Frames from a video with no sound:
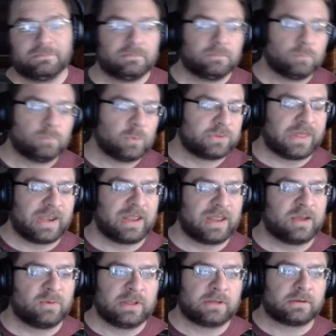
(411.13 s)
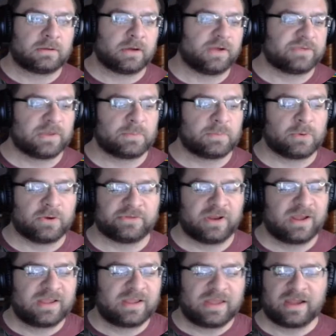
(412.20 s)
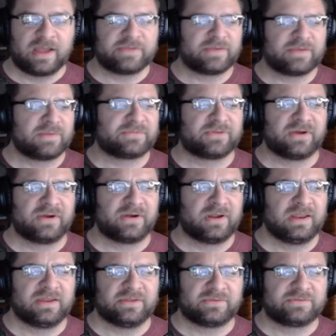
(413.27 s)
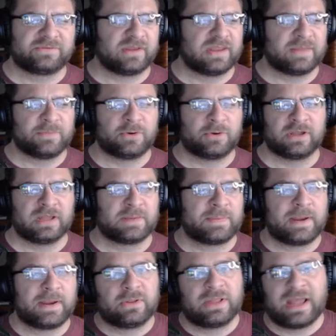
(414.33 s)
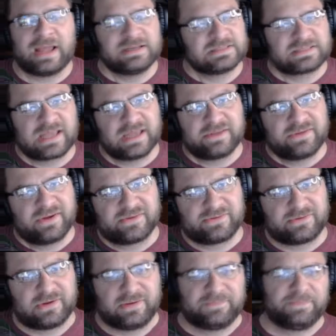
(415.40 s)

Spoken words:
With that AoE causing a poison. Again, guys, I'm sorry, it is Sunday morning, and apparently I just can't talk straight.